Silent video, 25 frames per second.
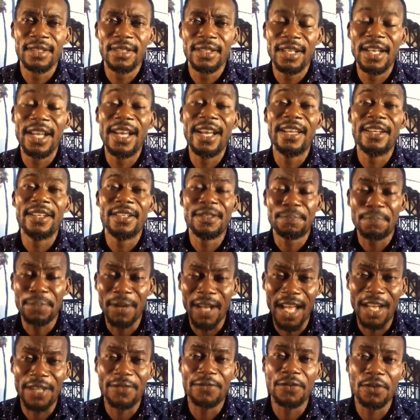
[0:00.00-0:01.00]
and
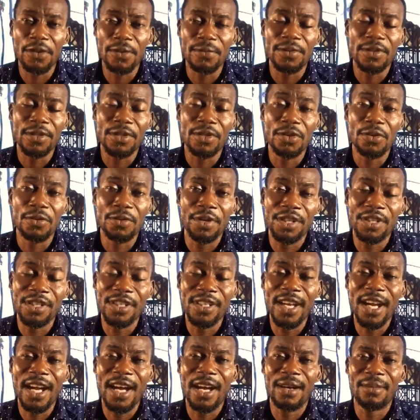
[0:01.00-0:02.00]
platforms to which
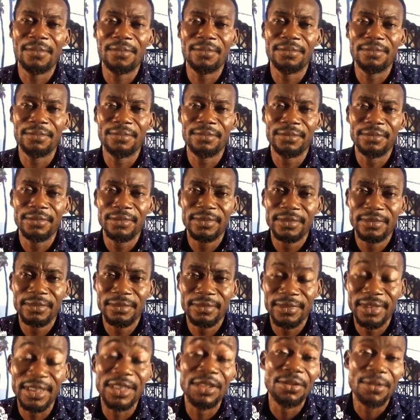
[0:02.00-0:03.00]
I'm
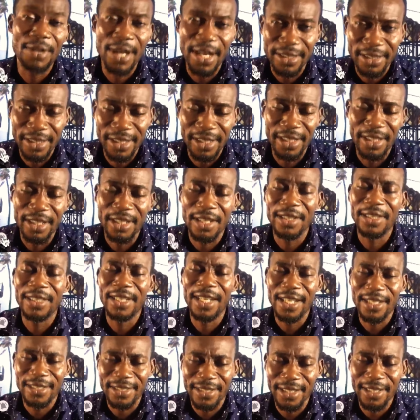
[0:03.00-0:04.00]
directly
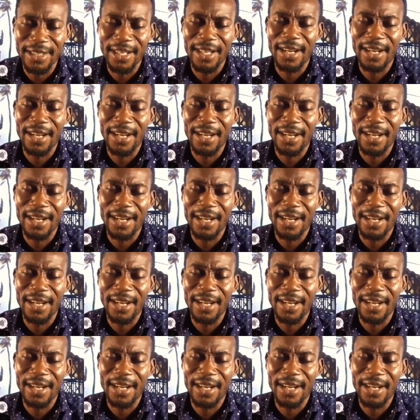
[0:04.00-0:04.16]
connected.